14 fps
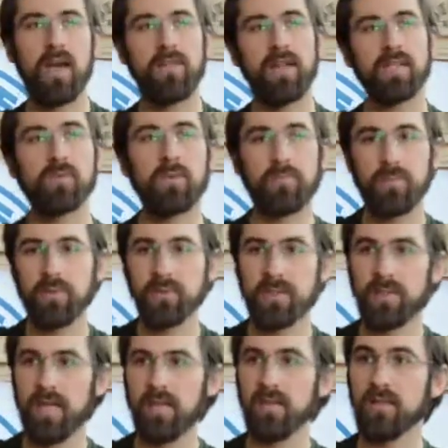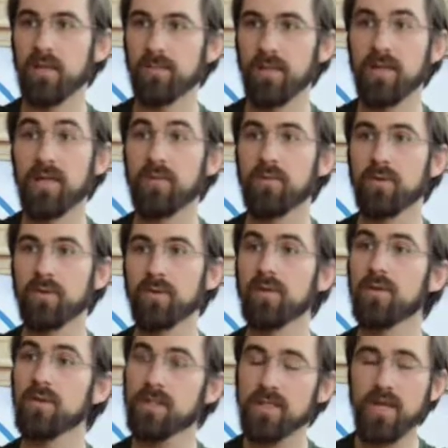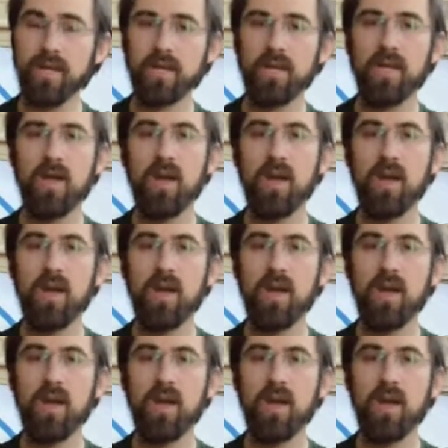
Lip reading: And that's what building that alumni network looks like,